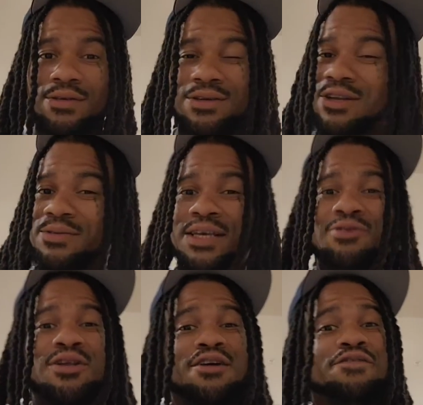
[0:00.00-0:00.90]
You know I'm saying?
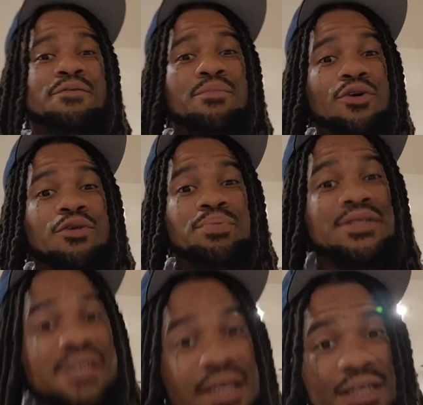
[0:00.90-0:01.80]
You're looking for more
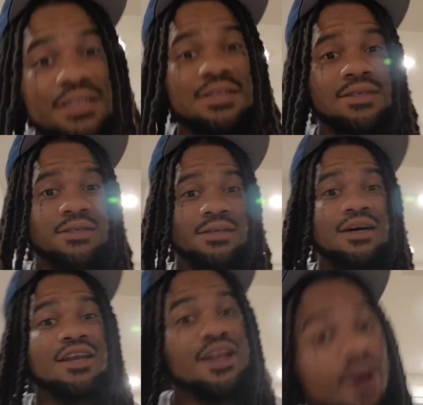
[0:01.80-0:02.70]
percentage
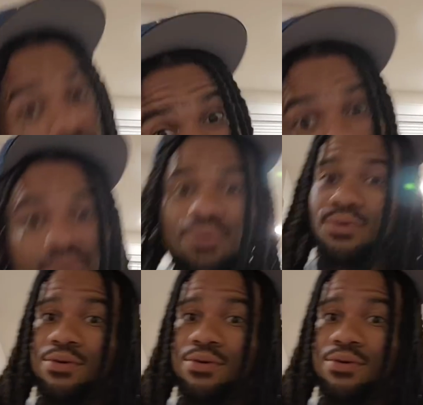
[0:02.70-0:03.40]
of the load.